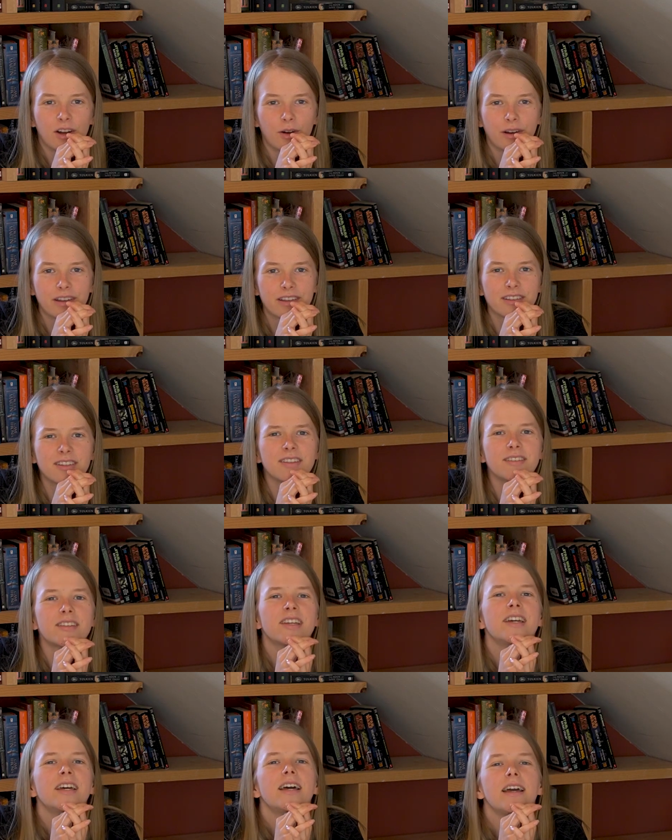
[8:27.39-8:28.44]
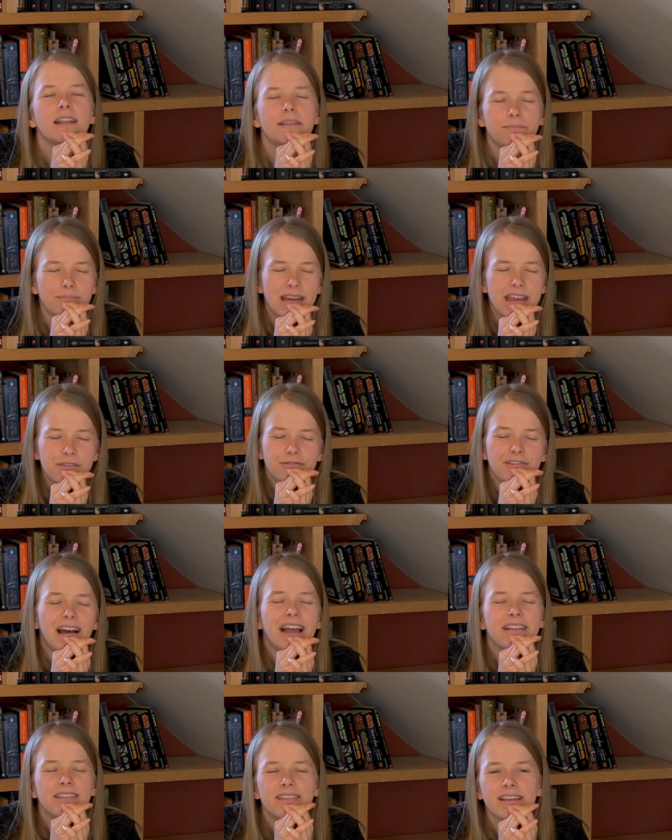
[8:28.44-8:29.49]
or it may
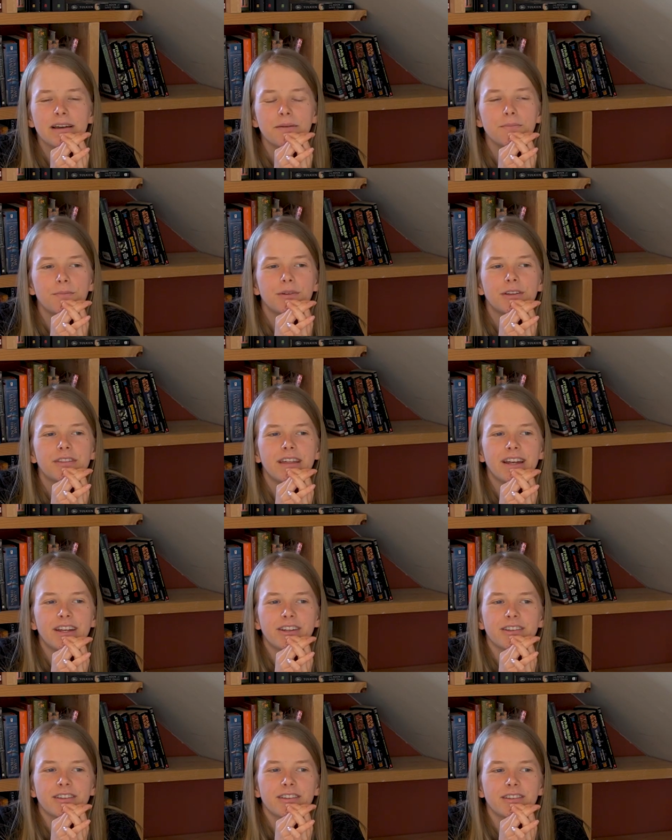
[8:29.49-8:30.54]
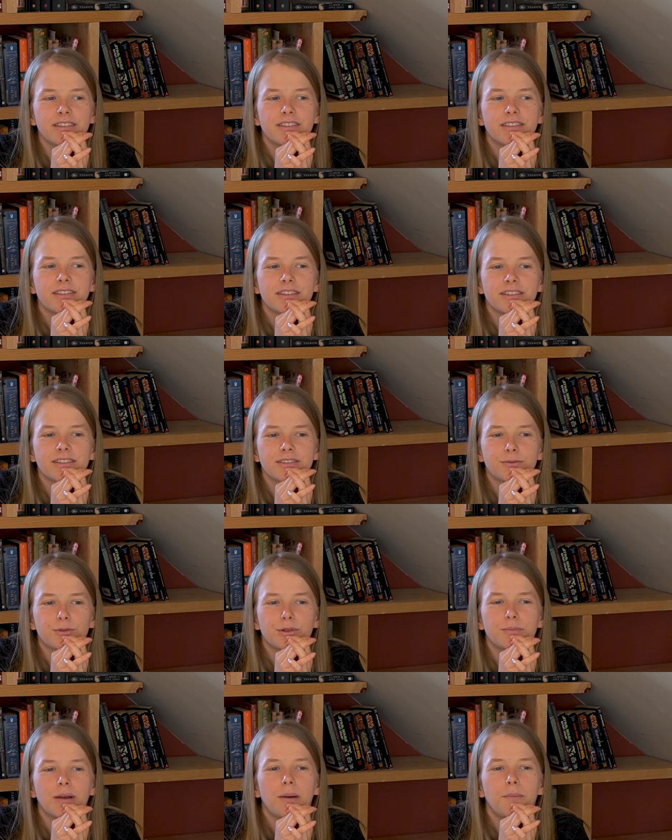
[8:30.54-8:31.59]
find them, but then doesn't
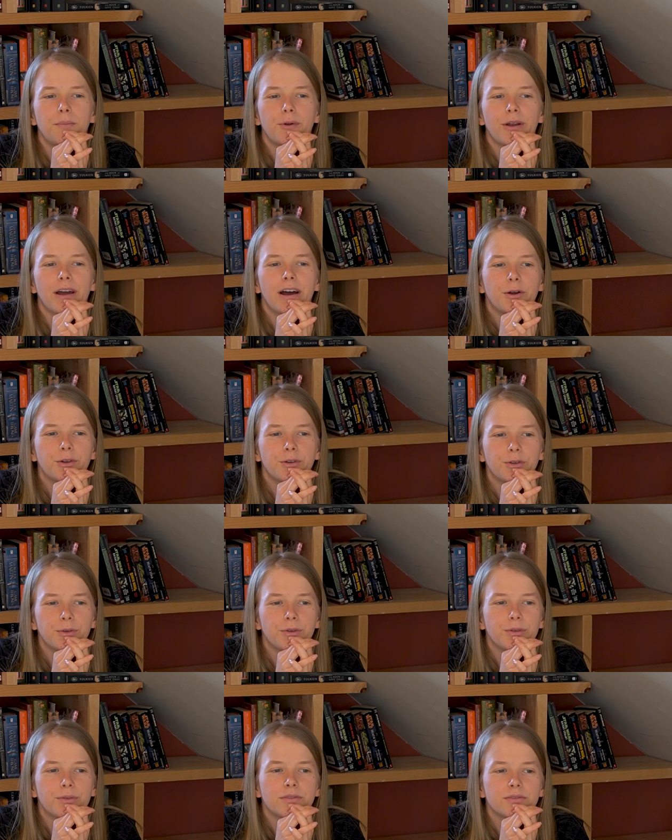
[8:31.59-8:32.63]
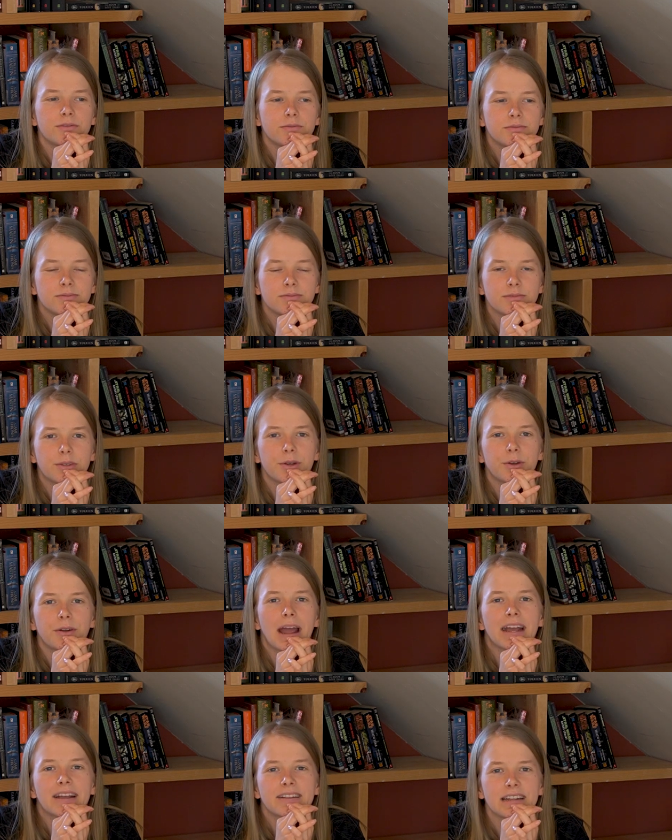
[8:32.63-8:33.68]
remember how to
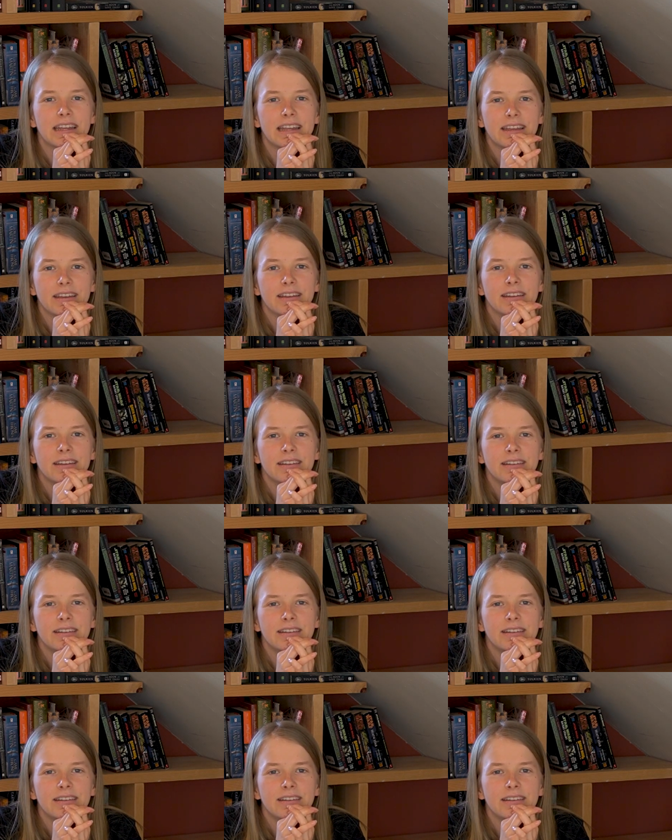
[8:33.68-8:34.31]
correctly